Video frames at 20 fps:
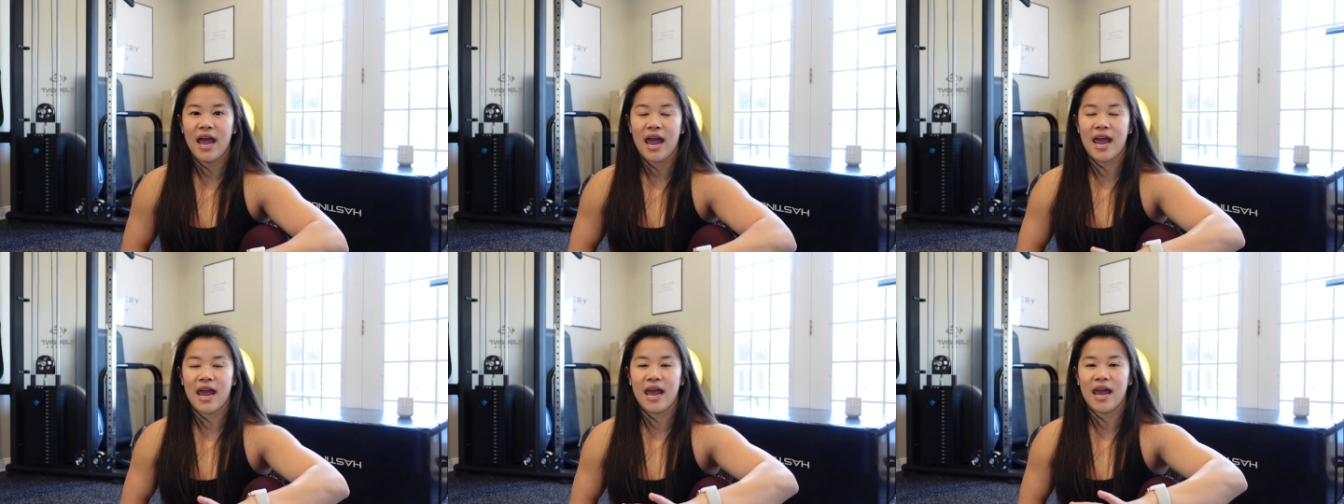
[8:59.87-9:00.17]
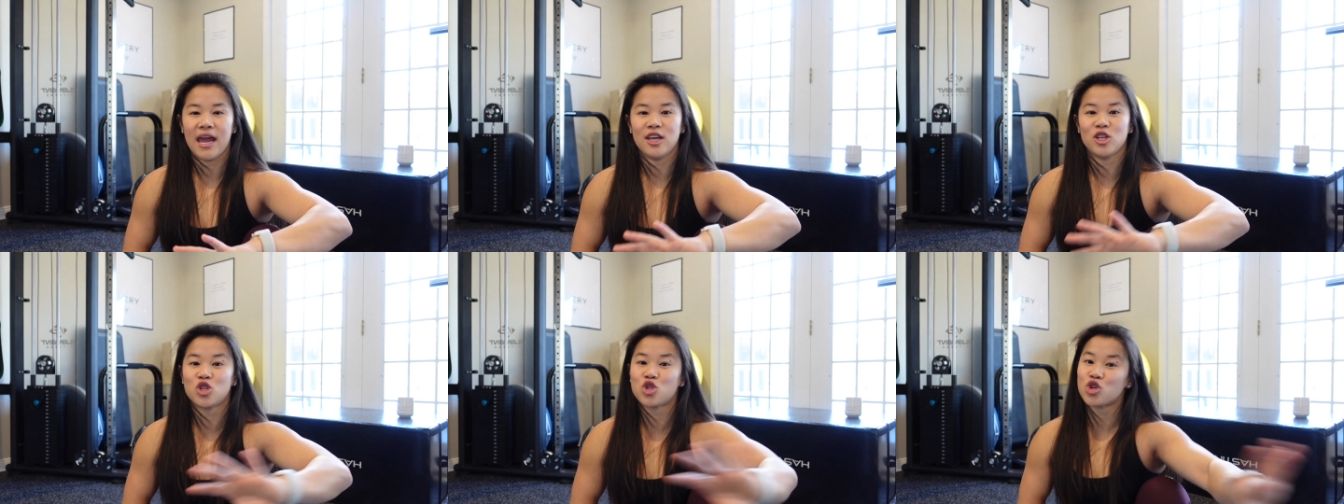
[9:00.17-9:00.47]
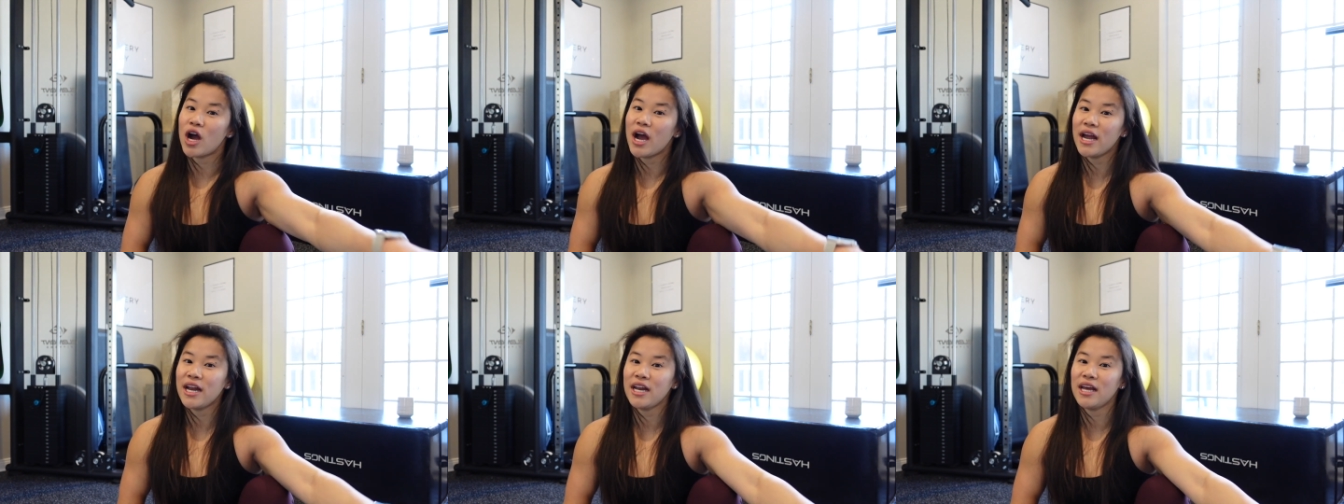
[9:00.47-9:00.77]
a
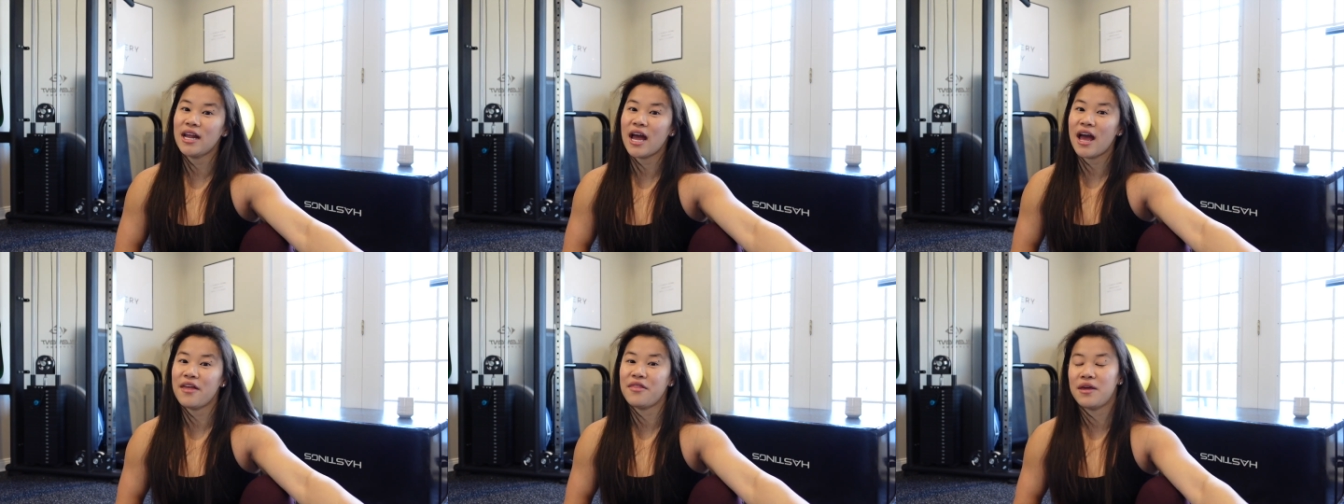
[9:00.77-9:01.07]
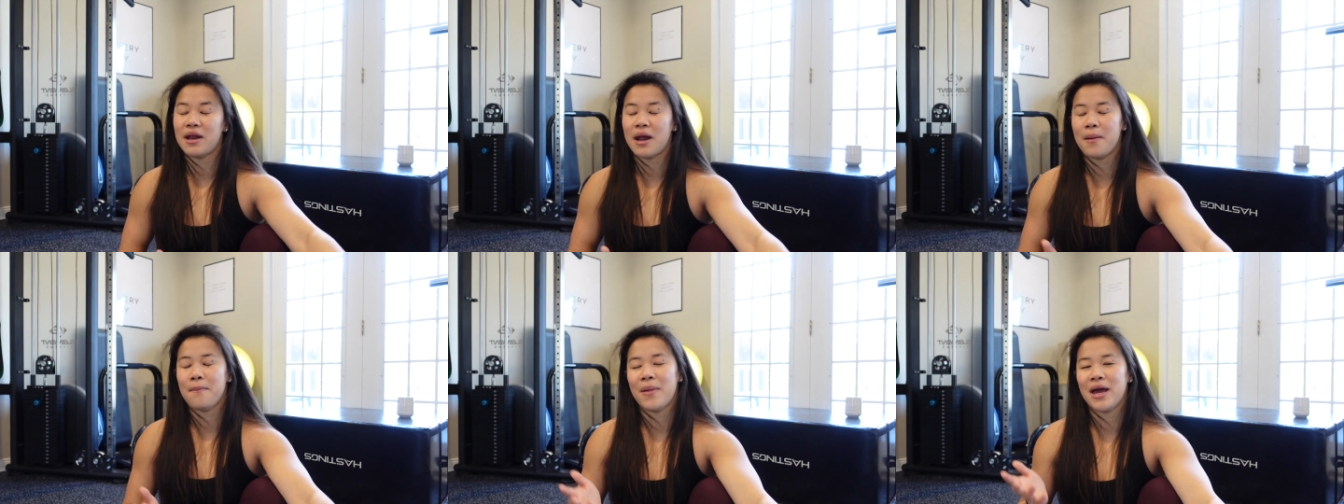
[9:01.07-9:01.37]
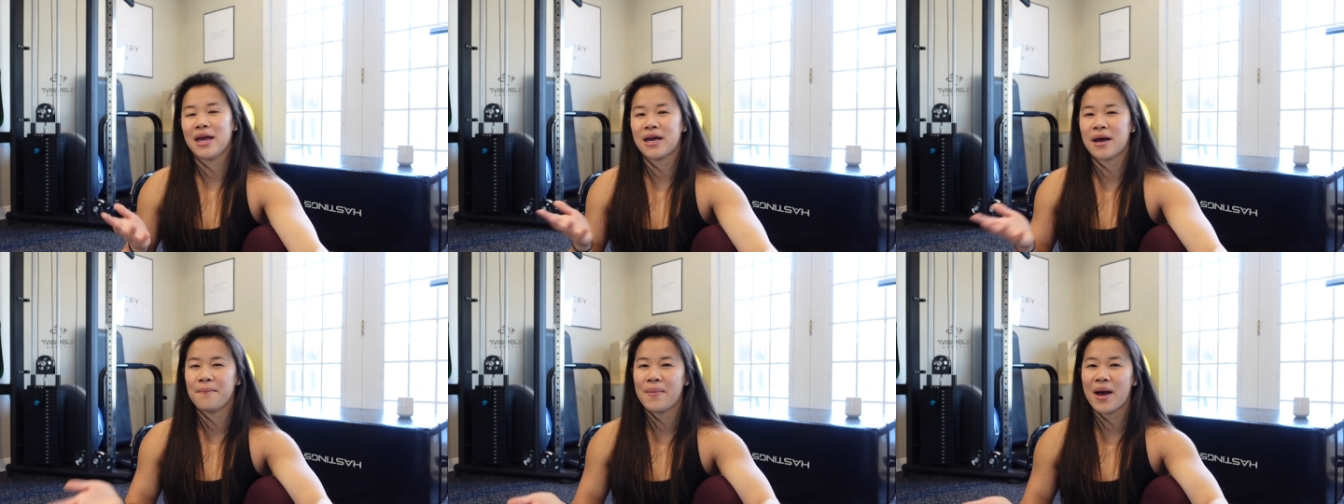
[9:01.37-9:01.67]
tried it and then I
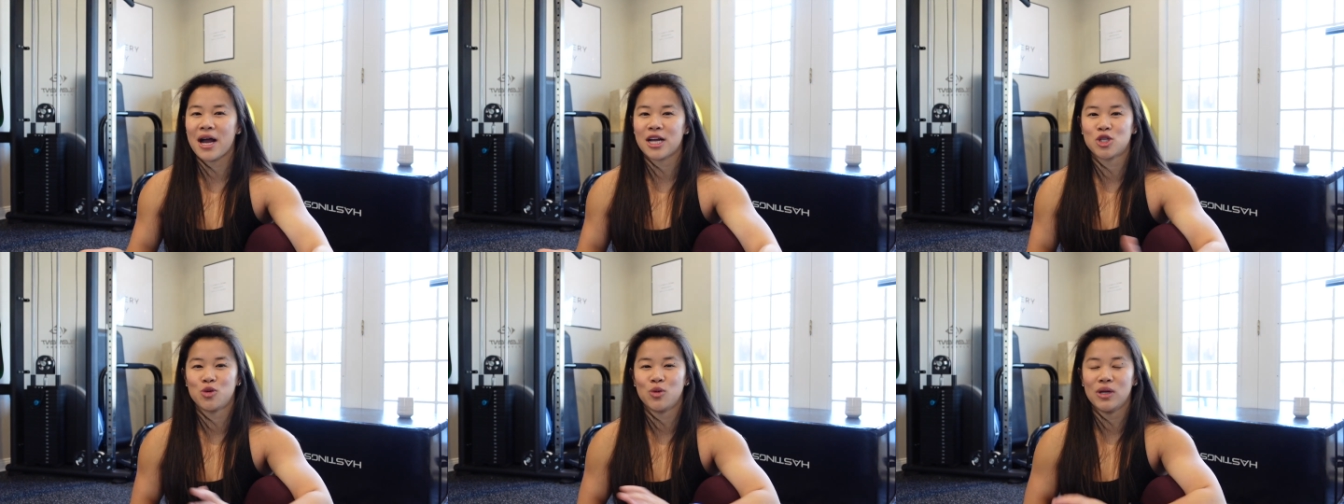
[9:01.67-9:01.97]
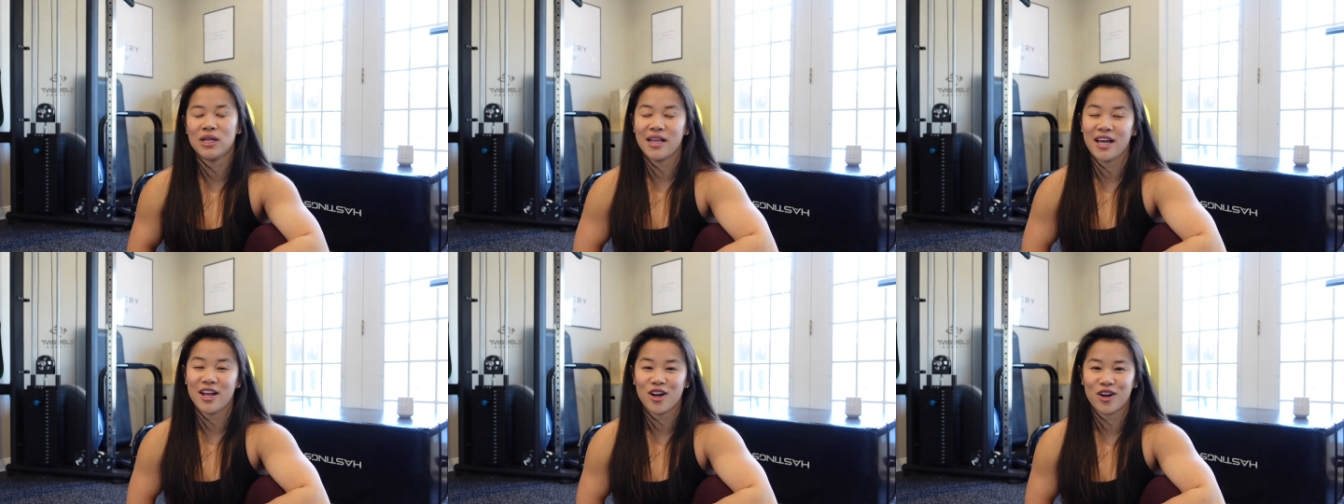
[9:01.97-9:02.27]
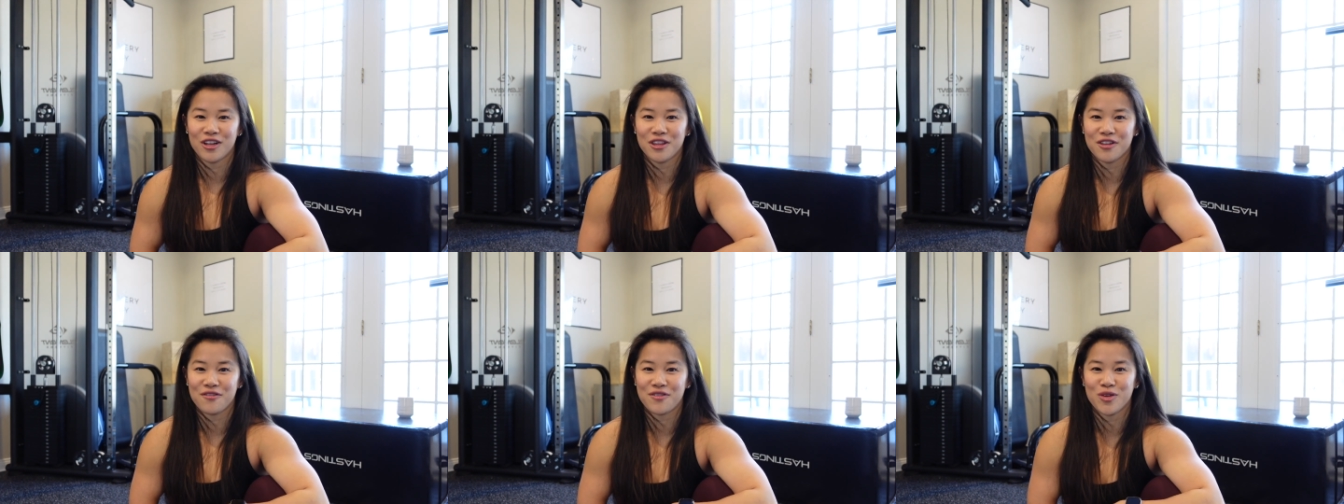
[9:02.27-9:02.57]
might come back to it later
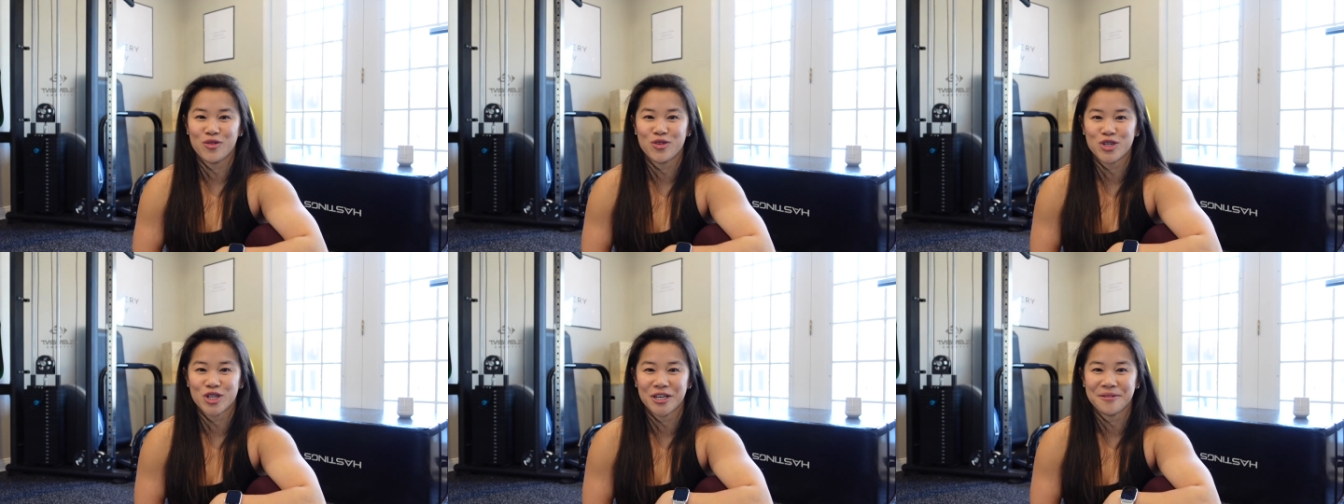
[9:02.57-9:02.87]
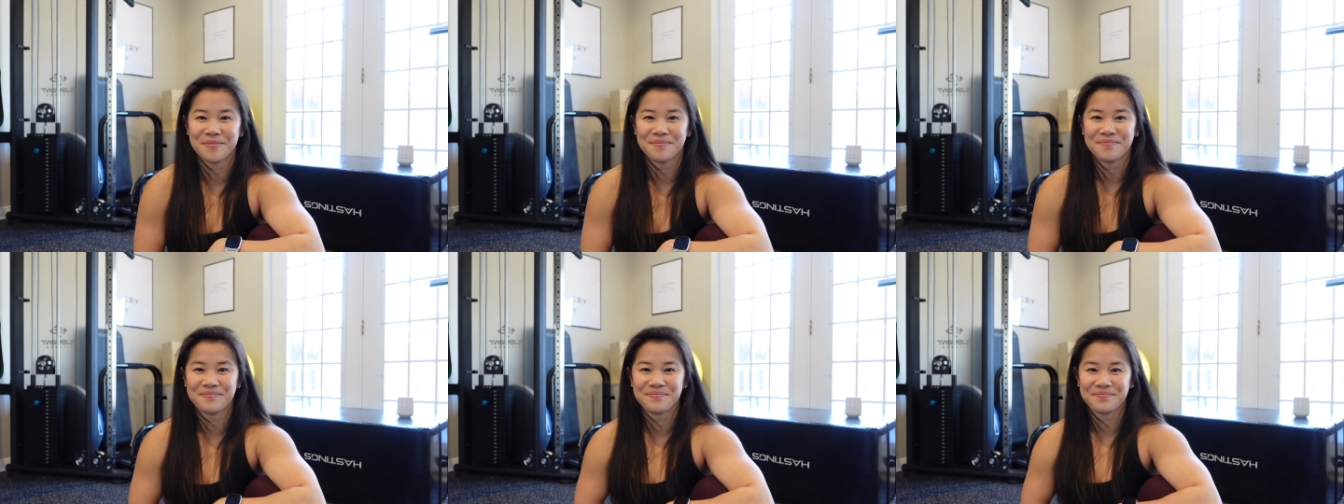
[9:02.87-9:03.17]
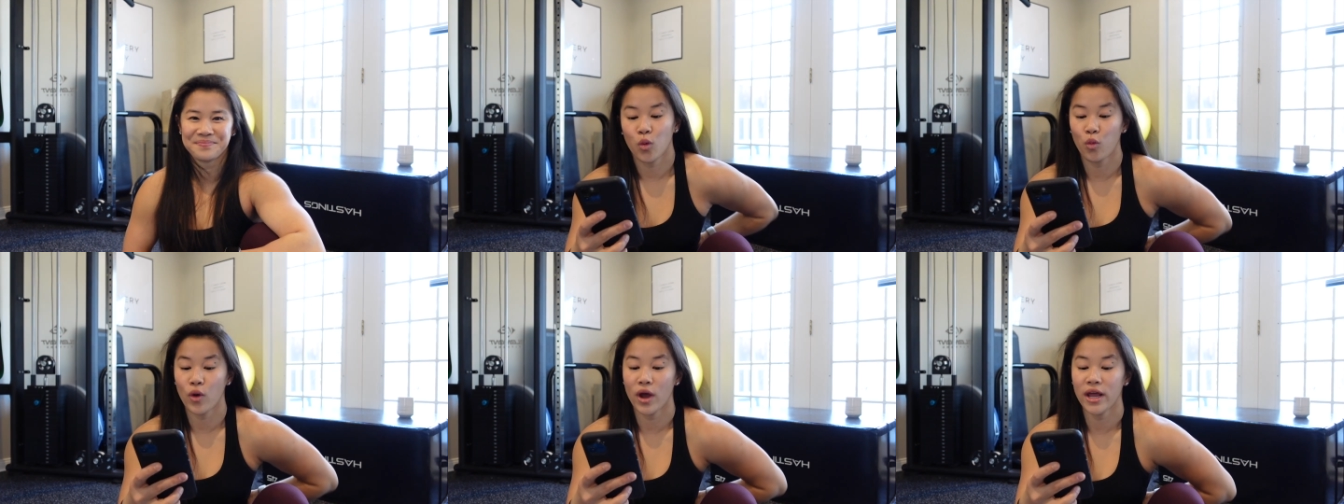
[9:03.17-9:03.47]
in the future.
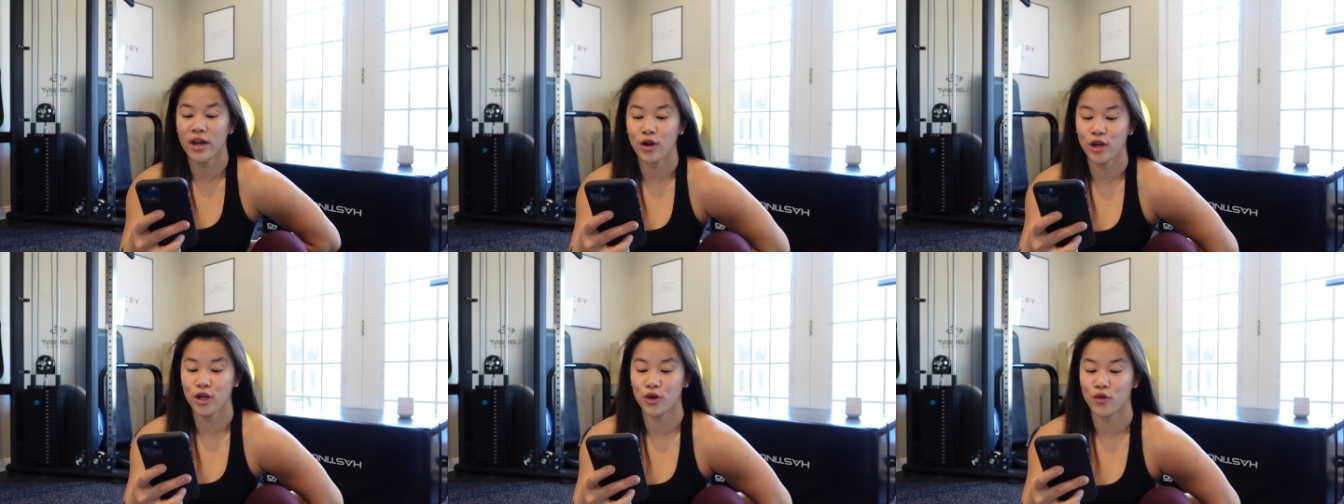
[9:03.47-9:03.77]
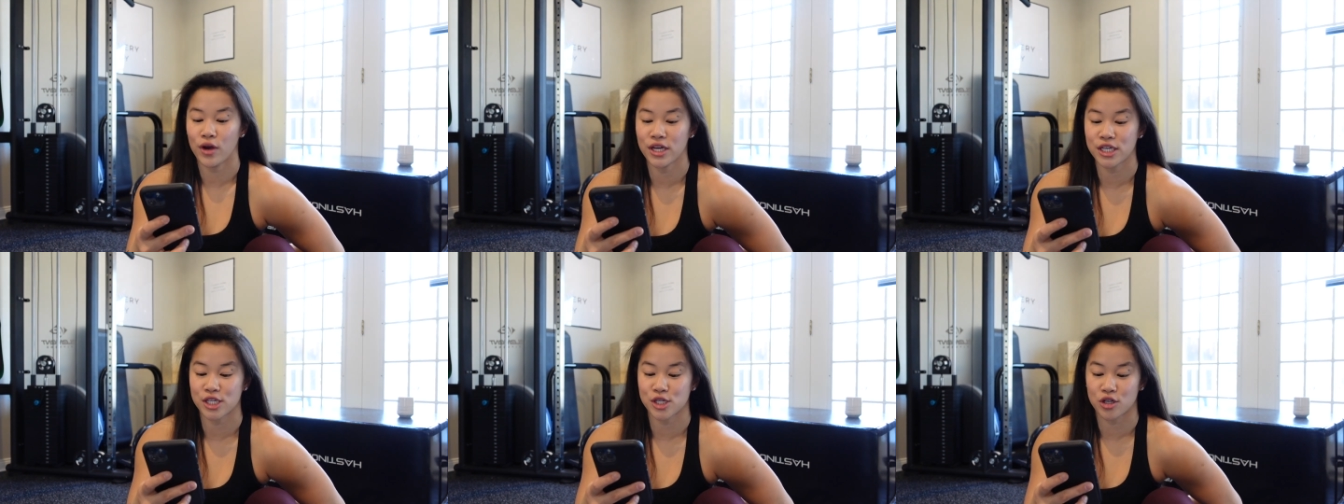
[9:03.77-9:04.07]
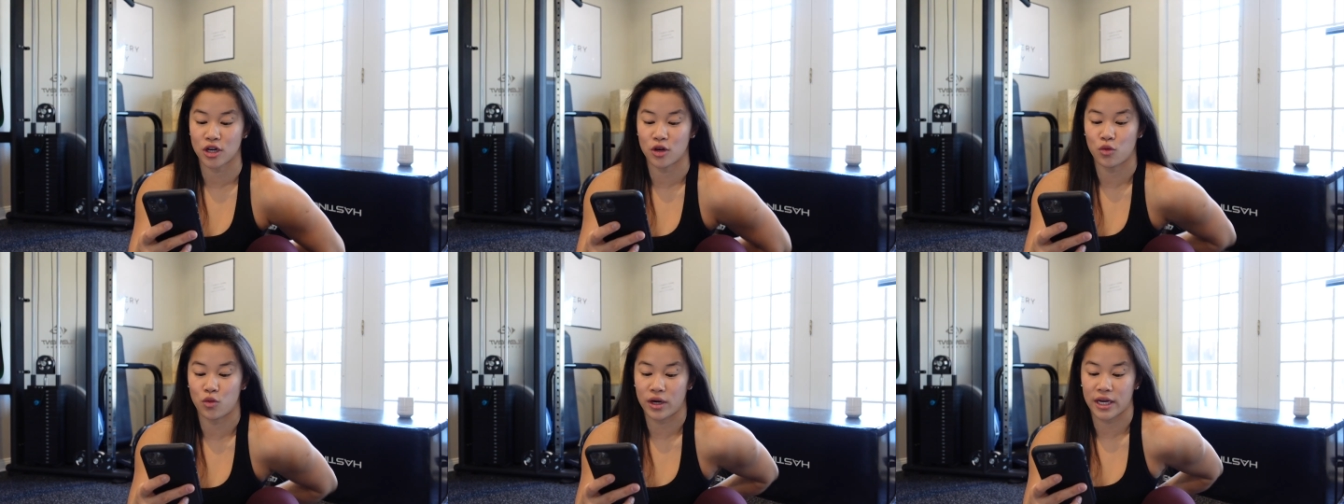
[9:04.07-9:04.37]
When are you going to start